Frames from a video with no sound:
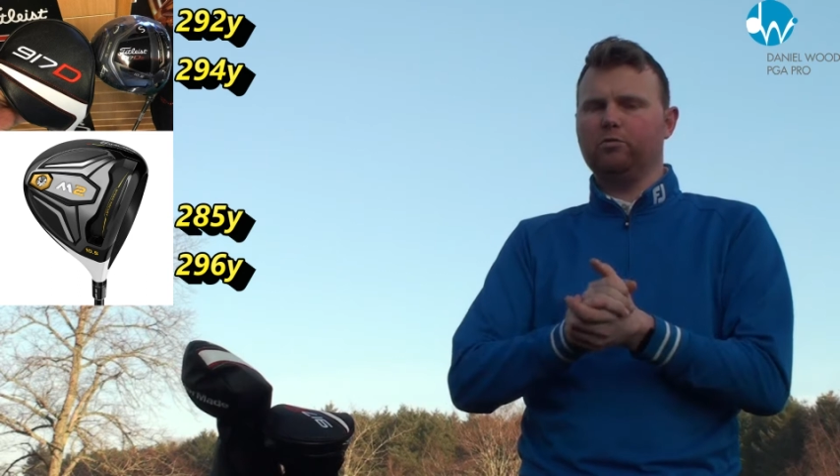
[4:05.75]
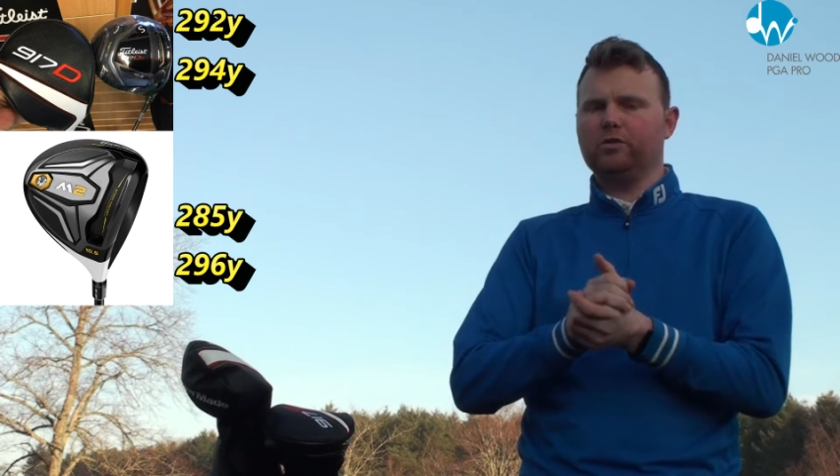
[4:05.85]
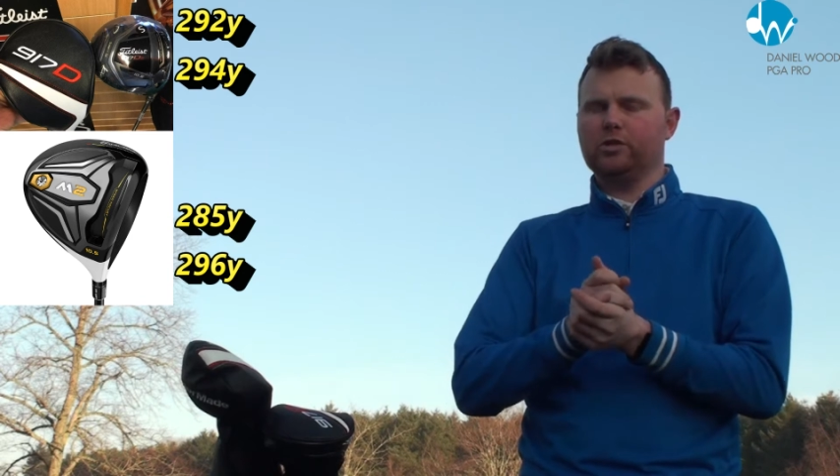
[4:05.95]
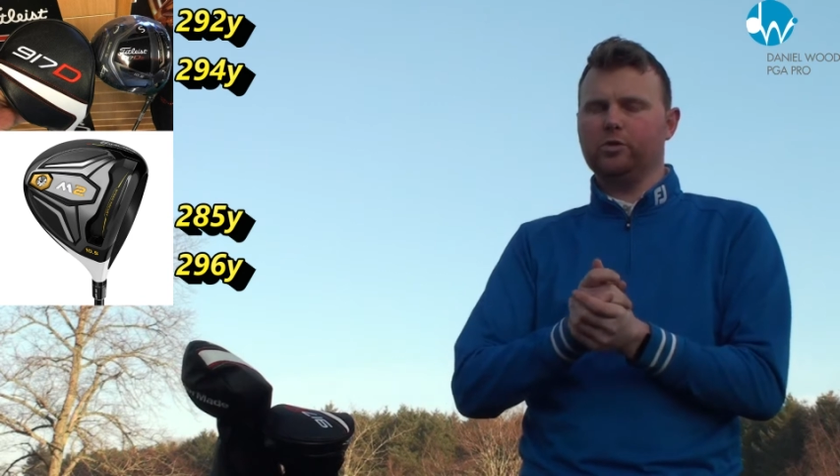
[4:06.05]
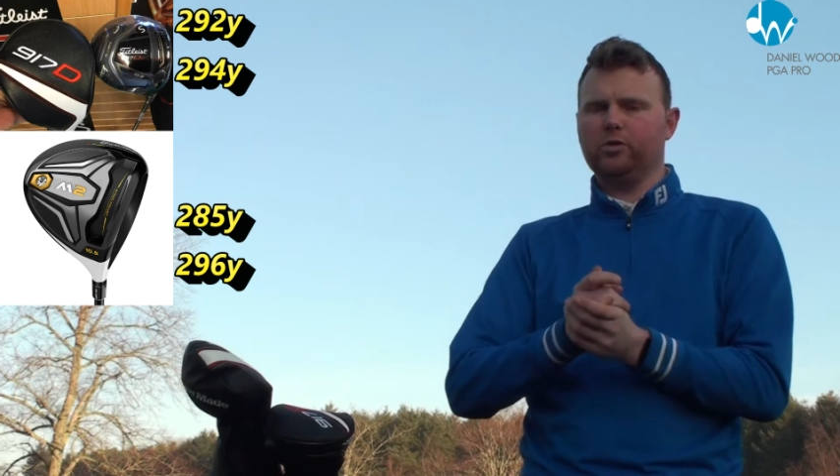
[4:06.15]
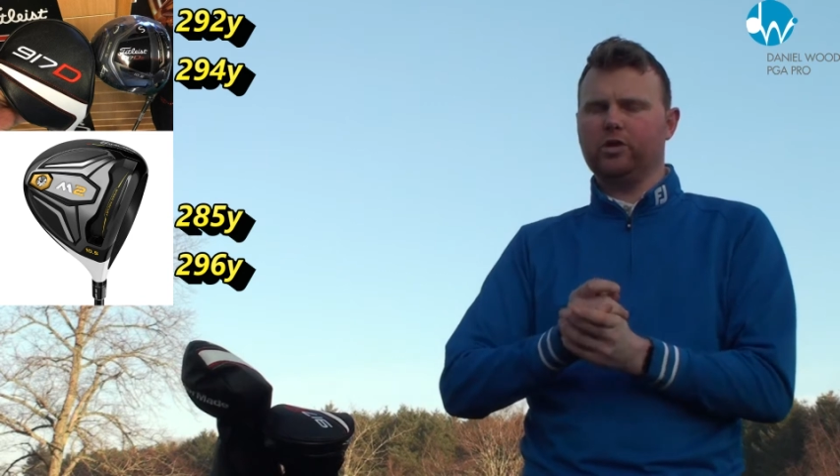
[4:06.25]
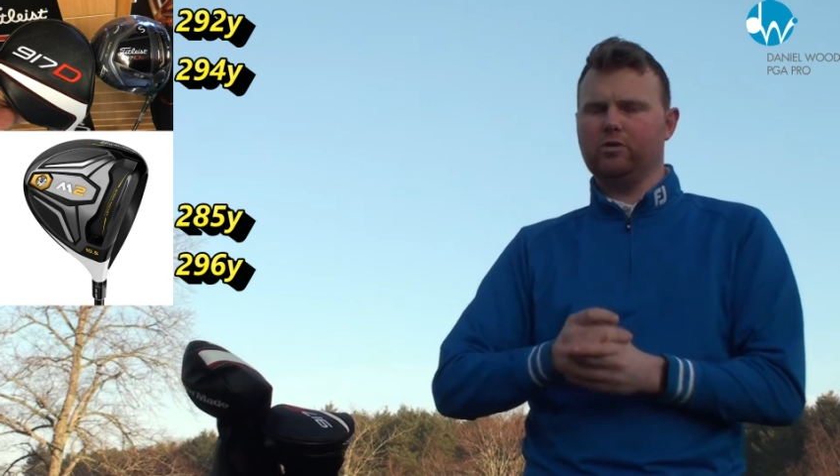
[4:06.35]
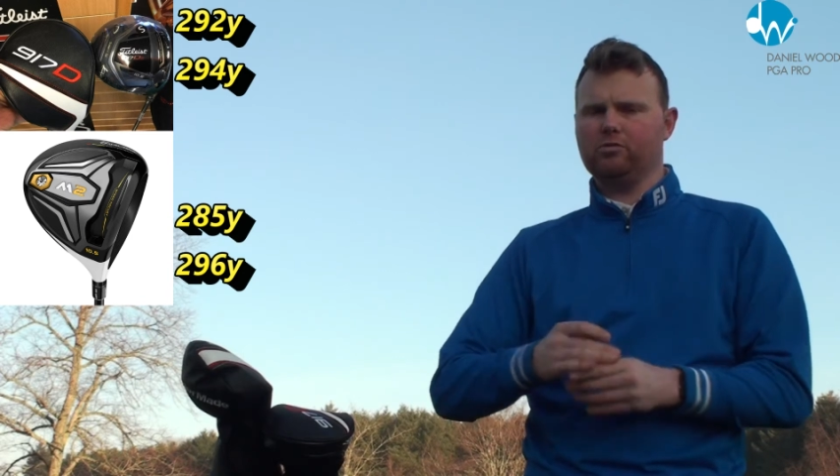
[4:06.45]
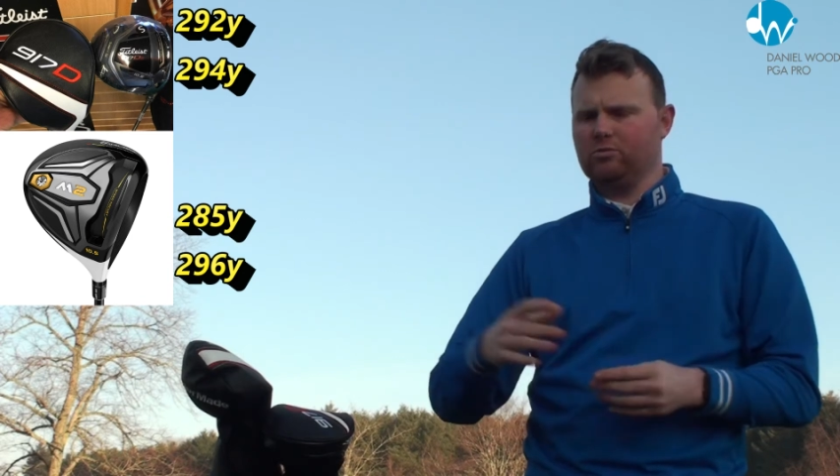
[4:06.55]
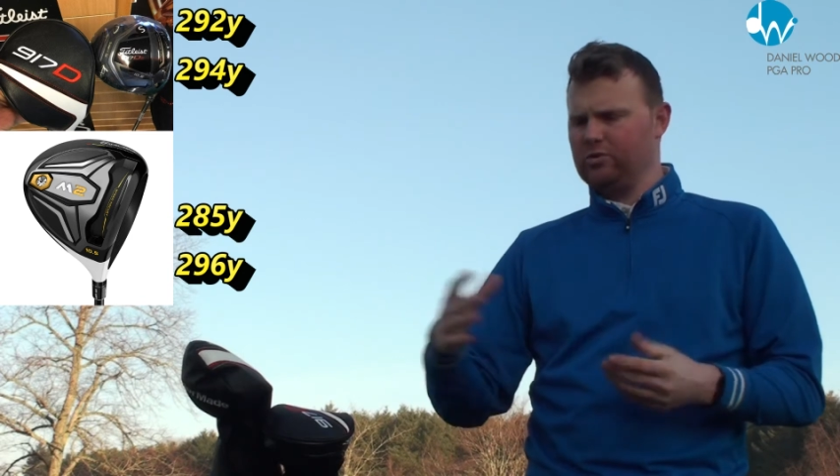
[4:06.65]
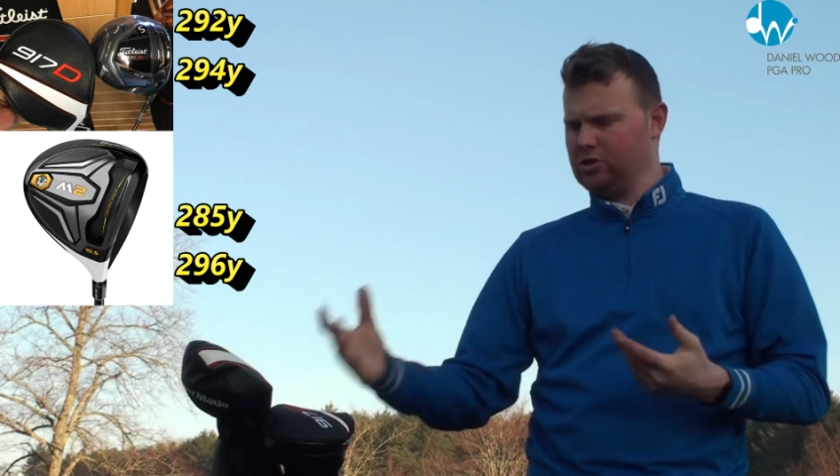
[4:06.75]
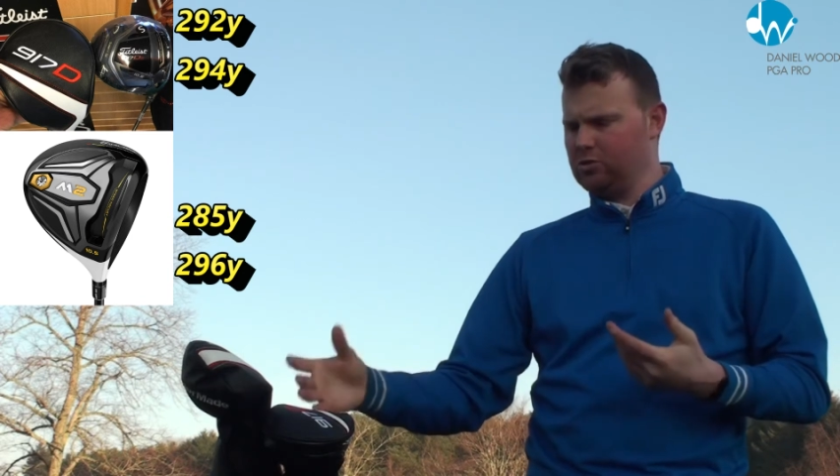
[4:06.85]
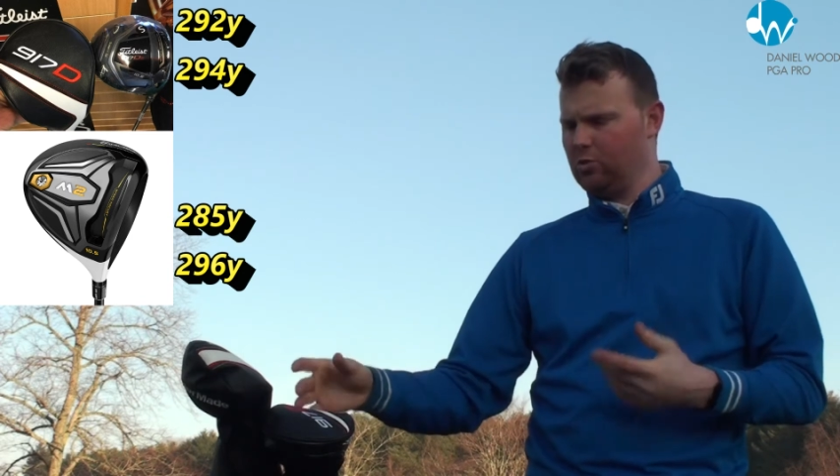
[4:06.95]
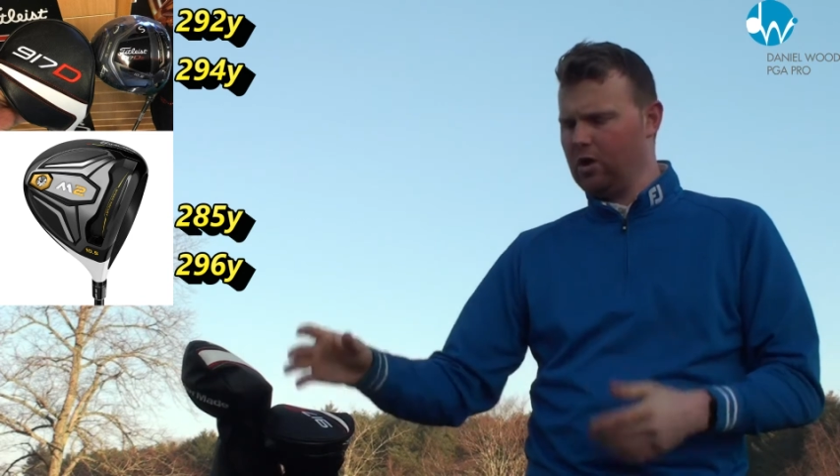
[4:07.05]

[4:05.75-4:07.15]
over 2000 which is